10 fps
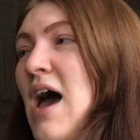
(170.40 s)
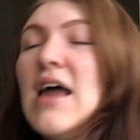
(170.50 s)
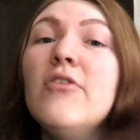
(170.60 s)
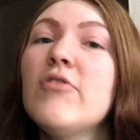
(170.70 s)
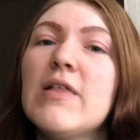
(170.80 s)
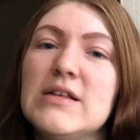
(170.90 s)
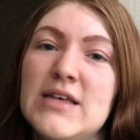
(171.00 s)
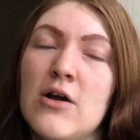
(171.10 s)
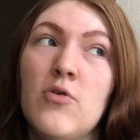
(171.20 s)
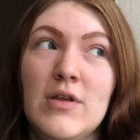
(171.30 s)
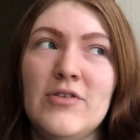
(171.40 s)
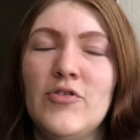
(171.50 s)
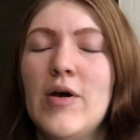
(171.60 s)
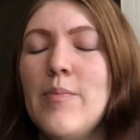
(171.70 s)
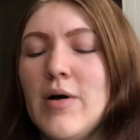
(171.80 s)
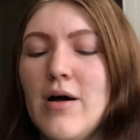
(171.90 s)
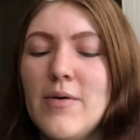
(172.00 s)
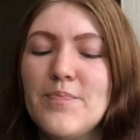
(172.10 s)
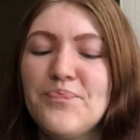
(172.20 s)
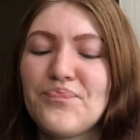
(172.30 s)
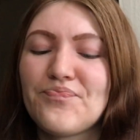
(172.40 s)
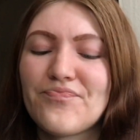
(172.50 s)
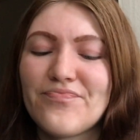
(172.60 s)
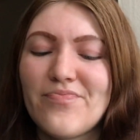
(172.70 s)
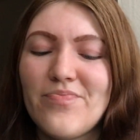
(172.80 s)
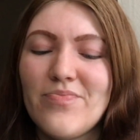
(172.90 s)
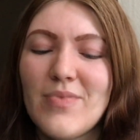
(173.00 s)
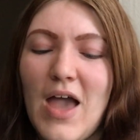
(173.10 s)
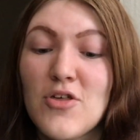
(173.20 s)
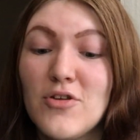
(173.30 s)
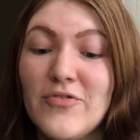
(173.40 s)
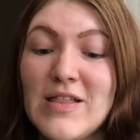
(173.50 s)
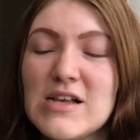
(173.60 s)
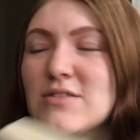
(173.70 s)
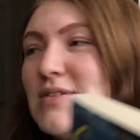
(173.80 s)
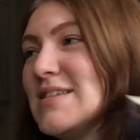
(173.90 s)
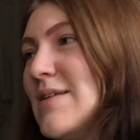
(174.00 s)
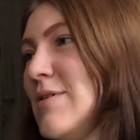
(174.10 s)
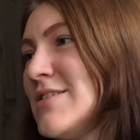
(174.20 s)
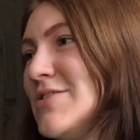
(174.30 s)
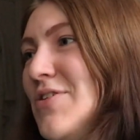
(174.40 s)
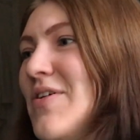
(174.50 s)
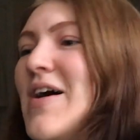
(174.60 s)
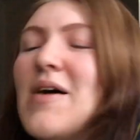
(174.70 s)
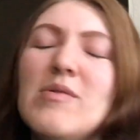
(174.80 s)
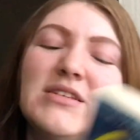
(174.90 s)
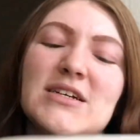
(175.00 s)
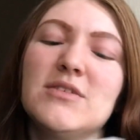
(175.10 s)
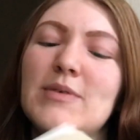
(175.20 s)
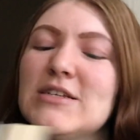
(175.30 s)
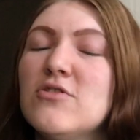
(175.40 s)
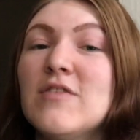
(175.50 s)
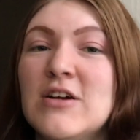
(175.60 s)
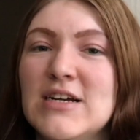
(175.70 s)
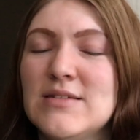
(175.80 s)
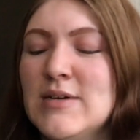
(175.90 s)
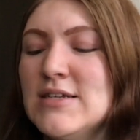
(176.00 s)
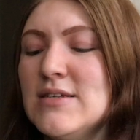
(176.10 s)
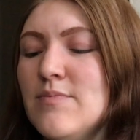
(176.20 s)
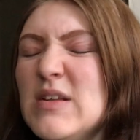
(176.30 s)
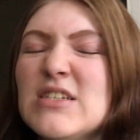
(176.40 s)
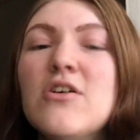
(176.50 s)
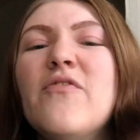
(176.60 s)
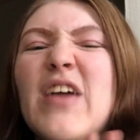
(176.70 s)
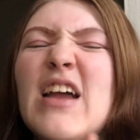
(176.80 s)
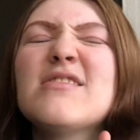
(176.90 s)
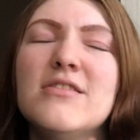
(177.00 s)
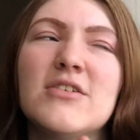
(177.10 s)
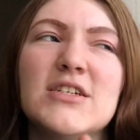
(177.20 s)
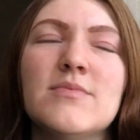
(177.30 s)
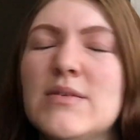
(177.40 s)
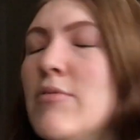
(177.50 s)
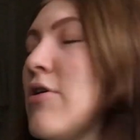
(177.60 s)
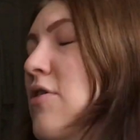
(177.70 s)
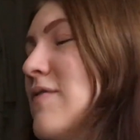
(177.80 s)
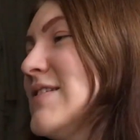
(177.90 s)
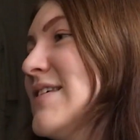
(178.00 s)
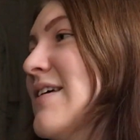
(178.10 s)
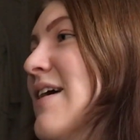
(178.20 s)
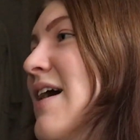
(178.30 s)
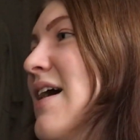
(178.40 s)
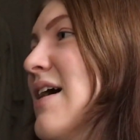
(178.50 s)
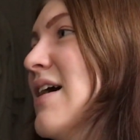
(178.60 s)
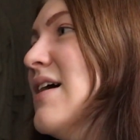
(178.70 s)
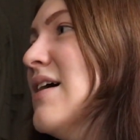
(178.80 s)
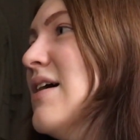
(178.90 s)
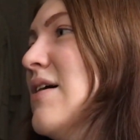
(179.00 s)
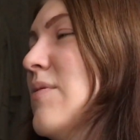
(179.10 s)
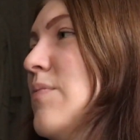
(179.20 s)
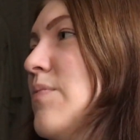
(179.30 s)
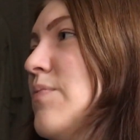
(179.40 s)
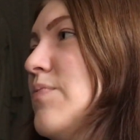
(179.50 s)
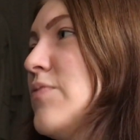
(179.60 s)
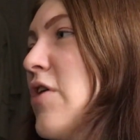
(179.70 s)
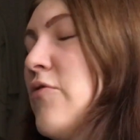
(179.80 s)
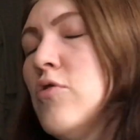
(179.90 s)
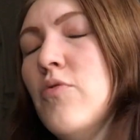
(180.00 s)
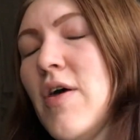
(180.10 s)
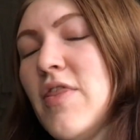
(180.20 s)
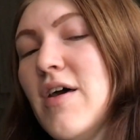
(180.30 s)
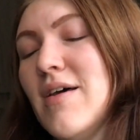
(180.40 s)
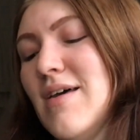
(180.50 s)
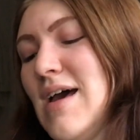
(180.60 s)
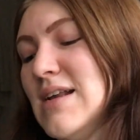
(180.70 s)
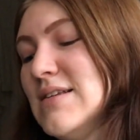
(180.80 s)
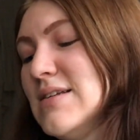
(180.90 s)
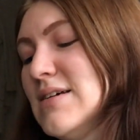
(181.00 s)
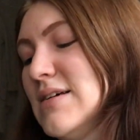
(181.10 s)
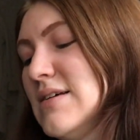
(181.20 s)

didn't realise that going into it, but I should have realised when it said about snow. But it's actually based over Christmas, but it's not a Christmassy book, obviously. So I rolled with it, and